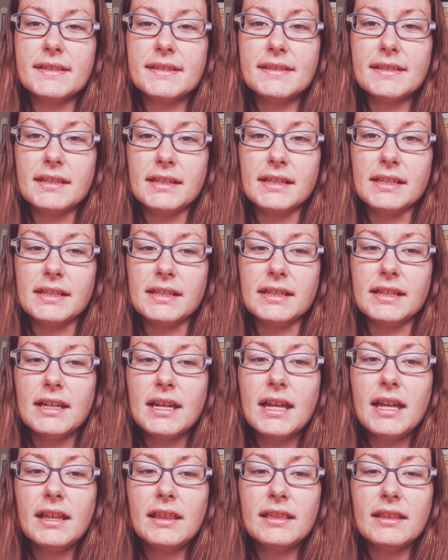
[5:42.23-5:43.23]
see
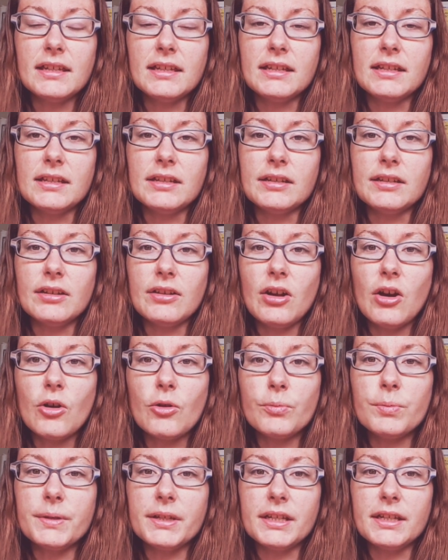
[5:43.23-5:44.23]
the
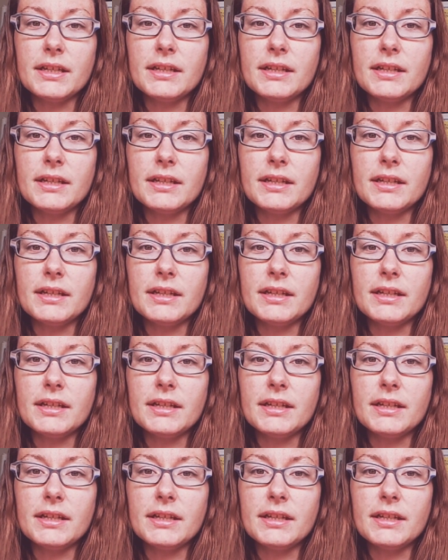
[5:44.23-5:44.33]
OB